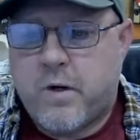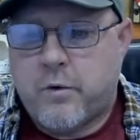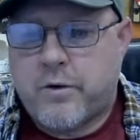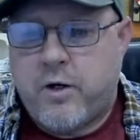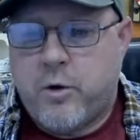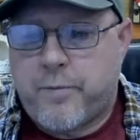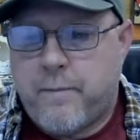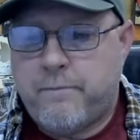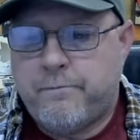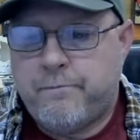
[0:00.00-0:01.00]
Okay, no
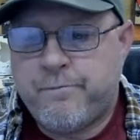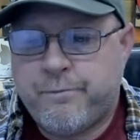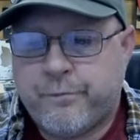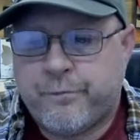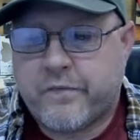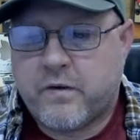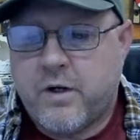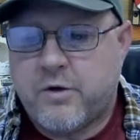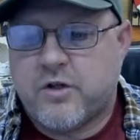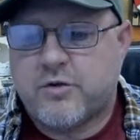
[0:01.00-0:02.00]
problem.
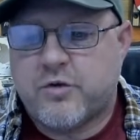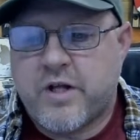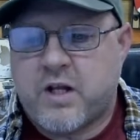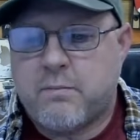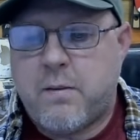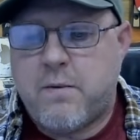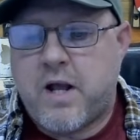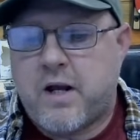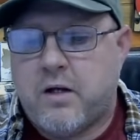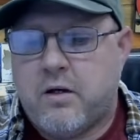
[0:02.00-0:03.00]
I was also thinking maybe I could